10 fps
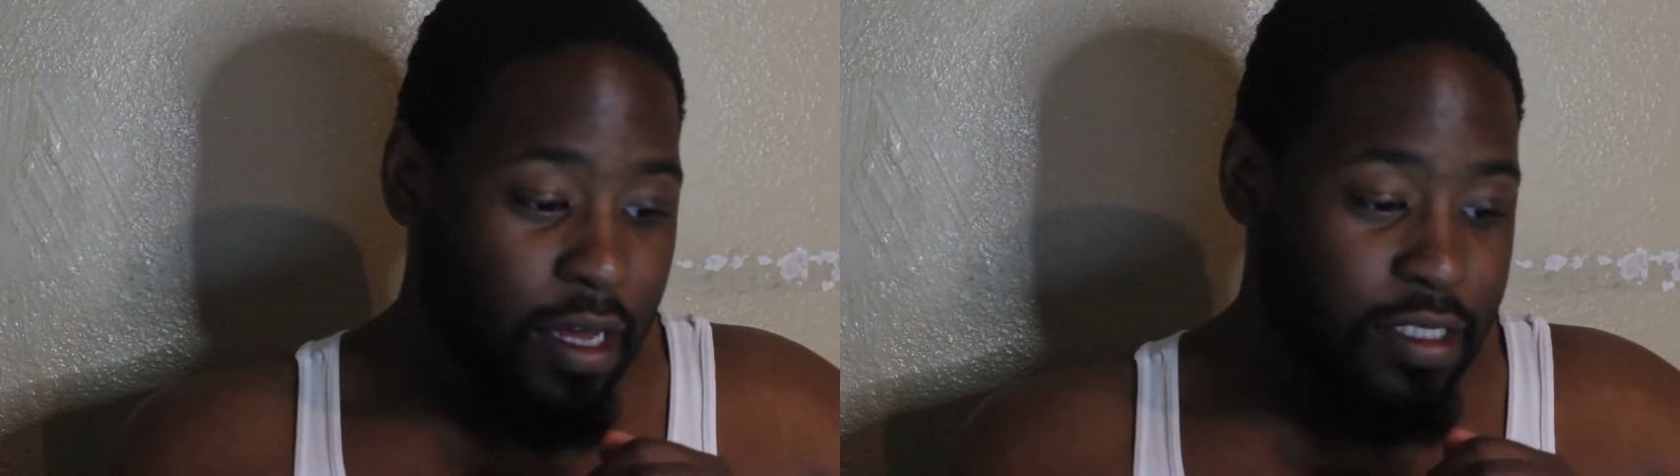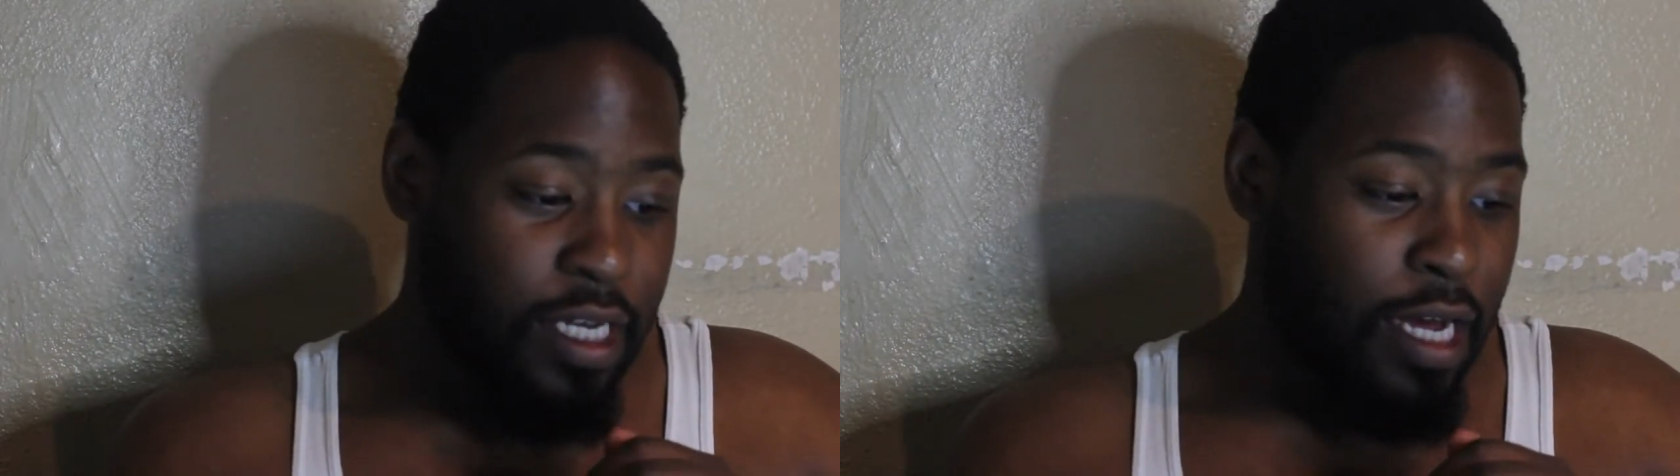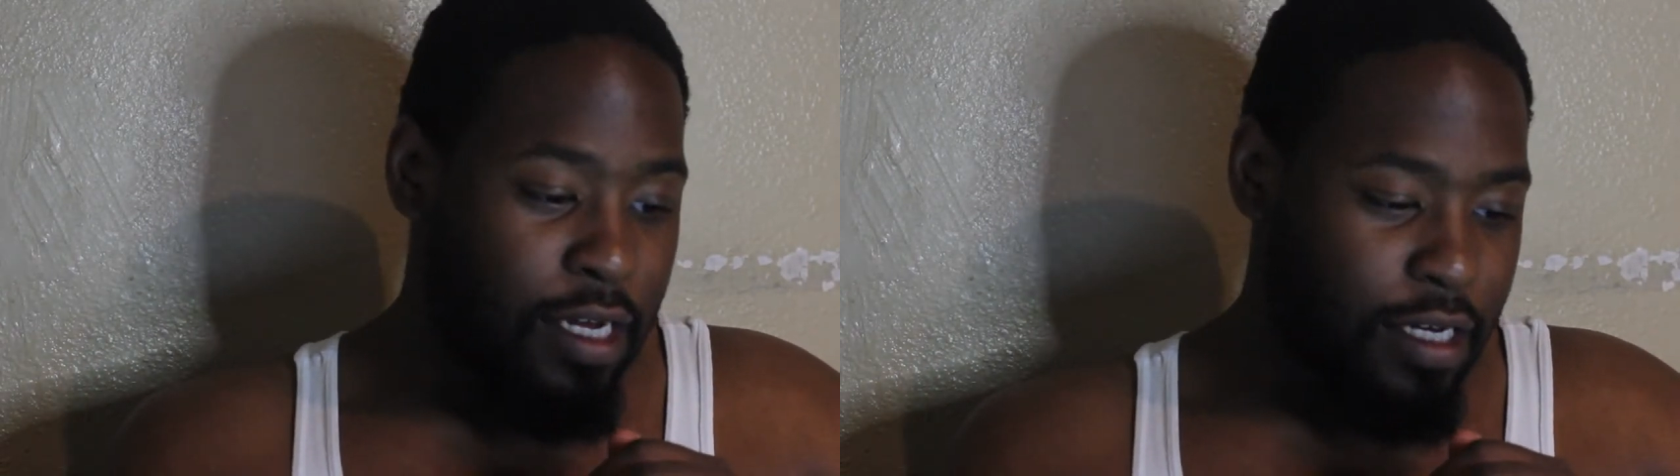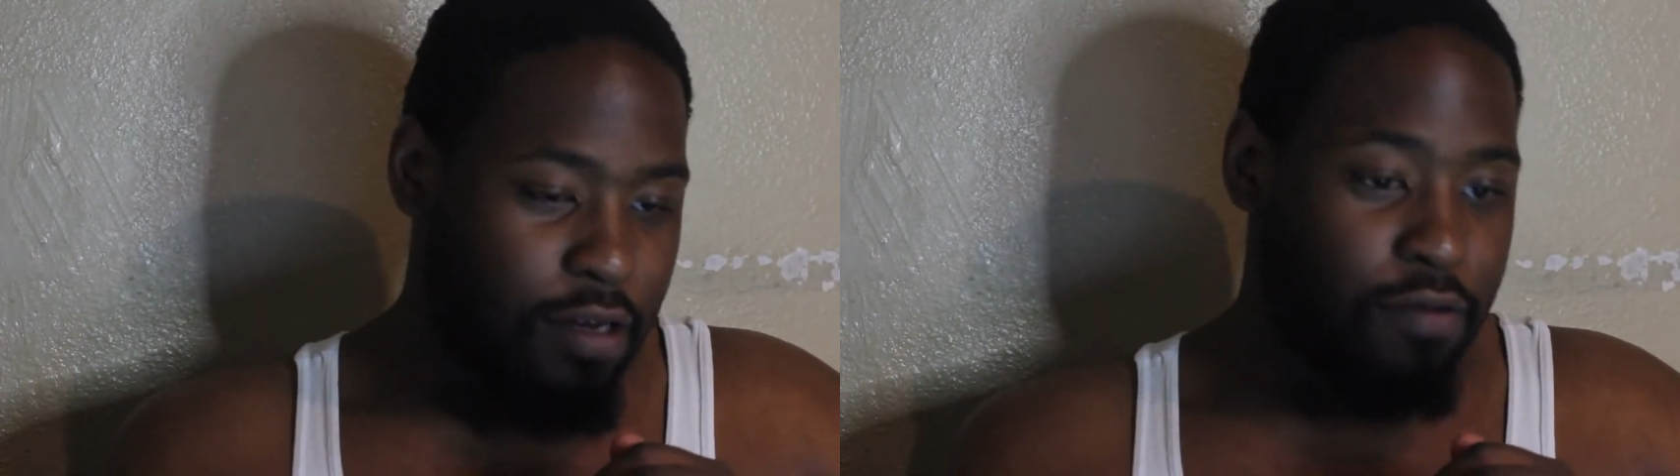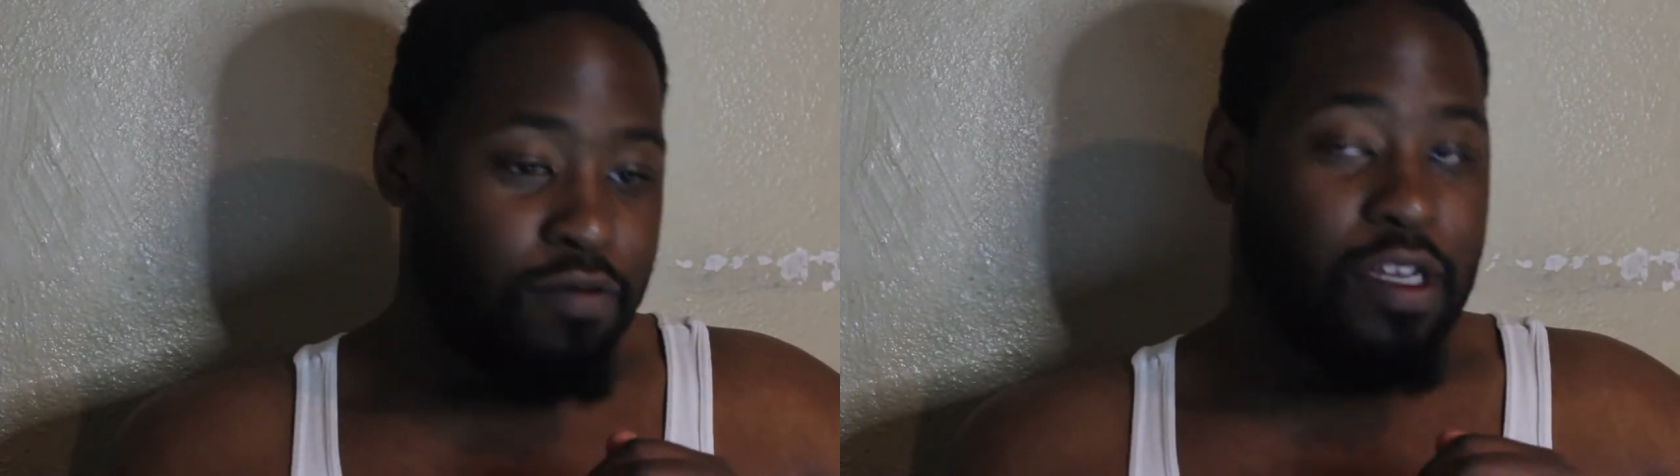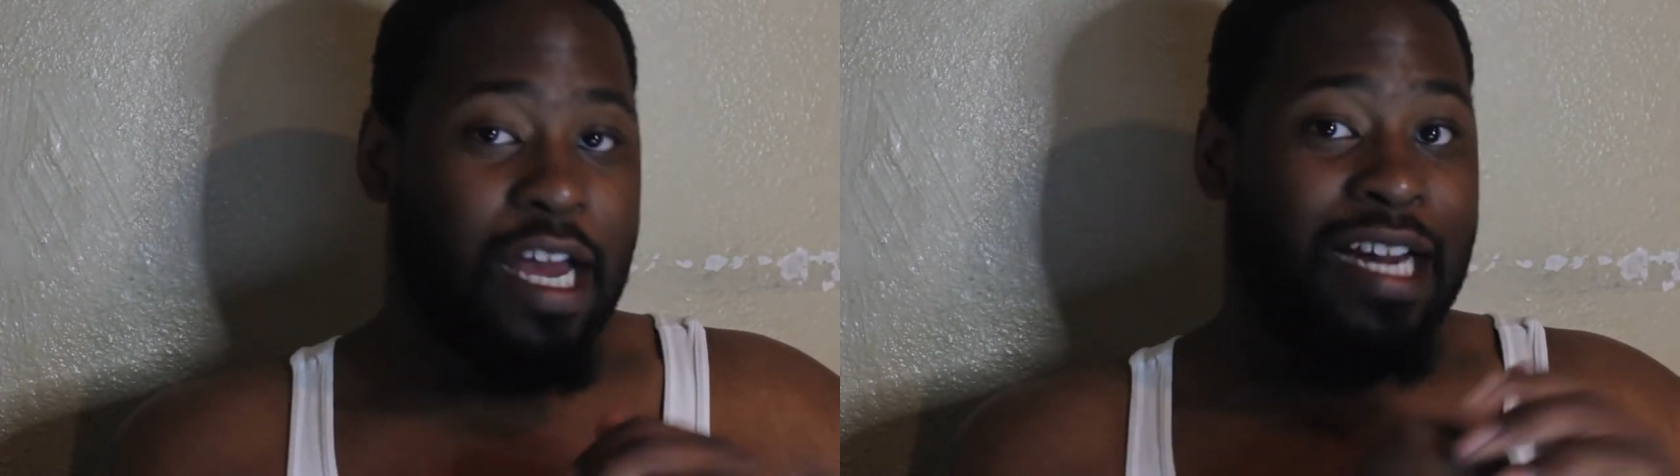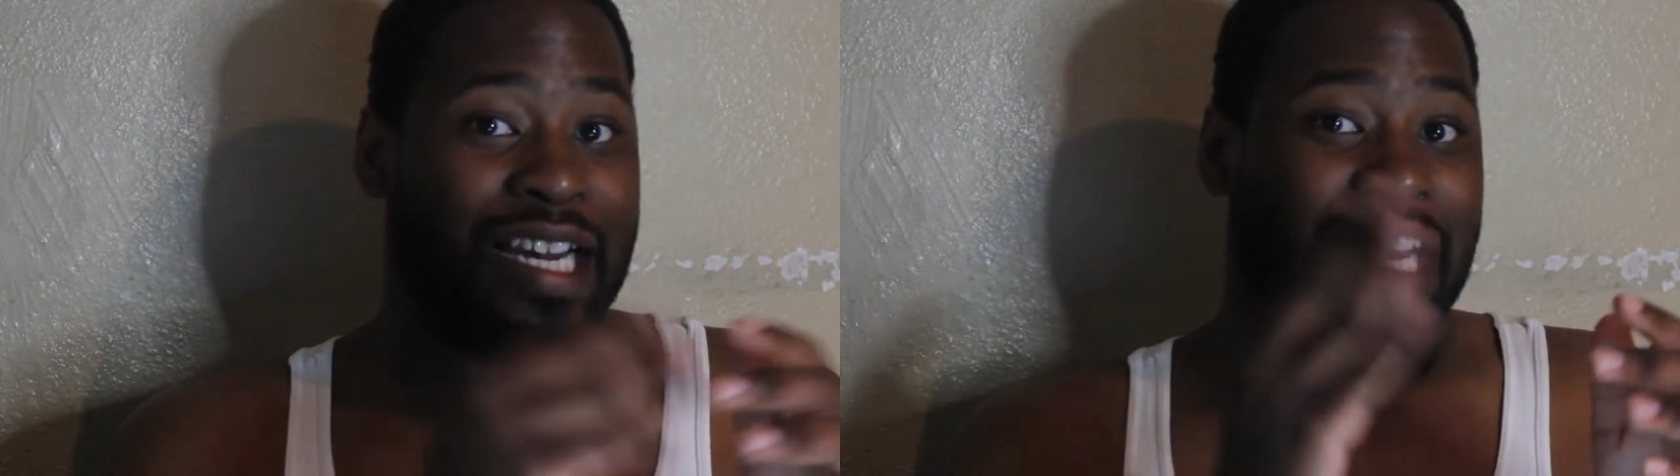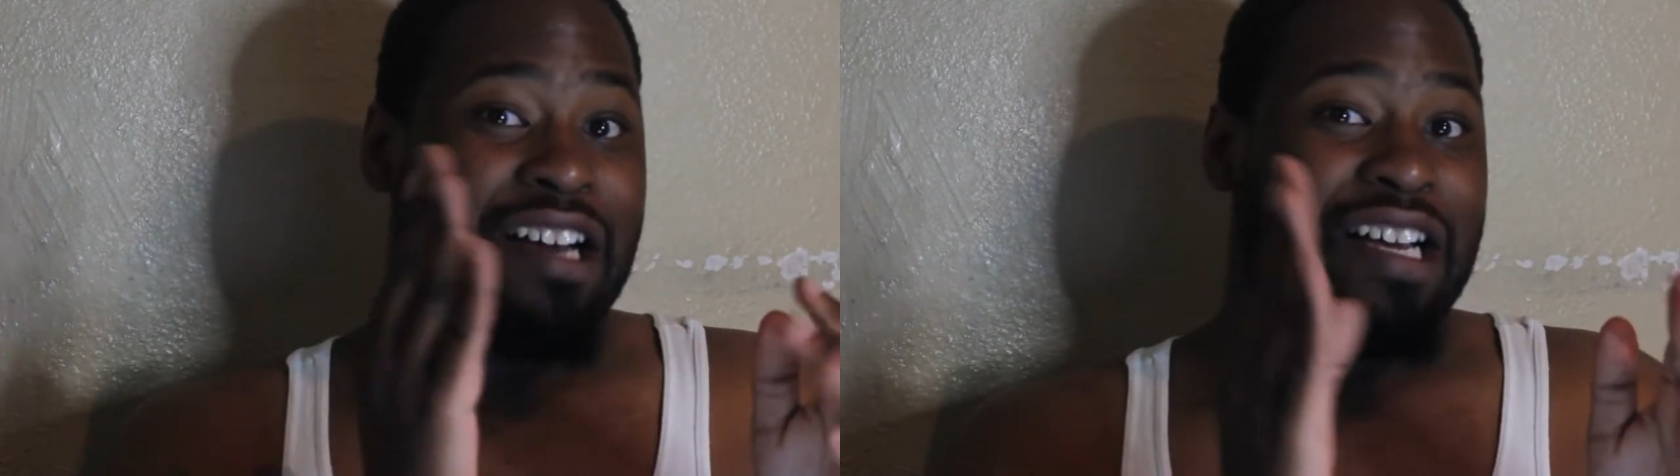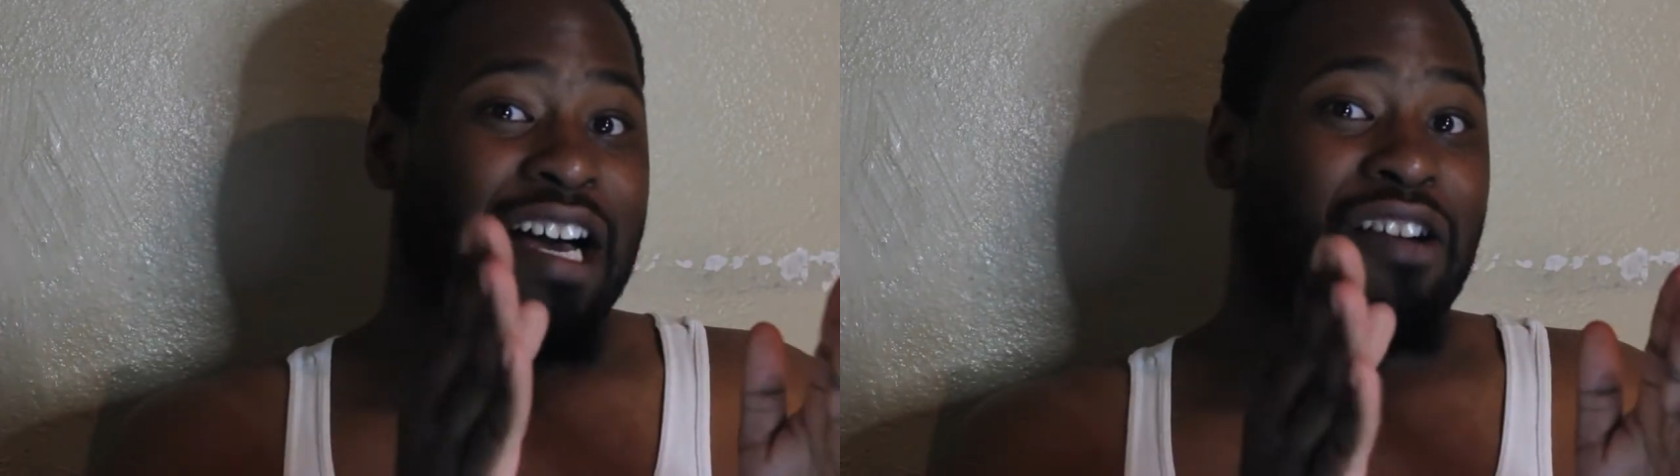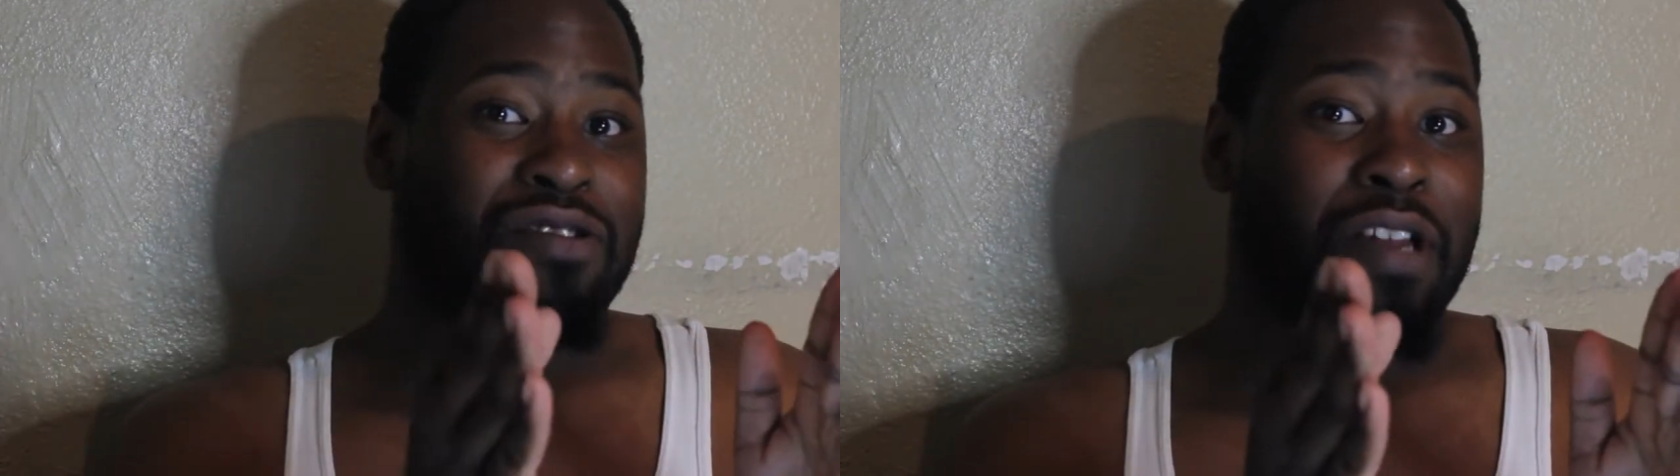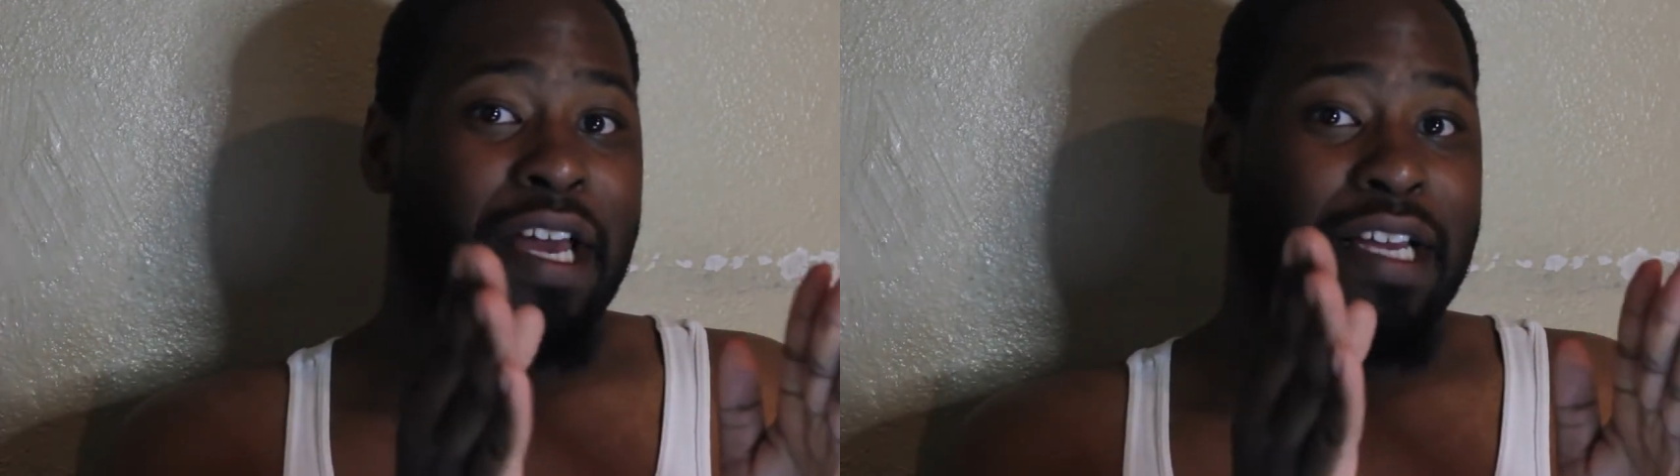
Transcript: saga goes. I also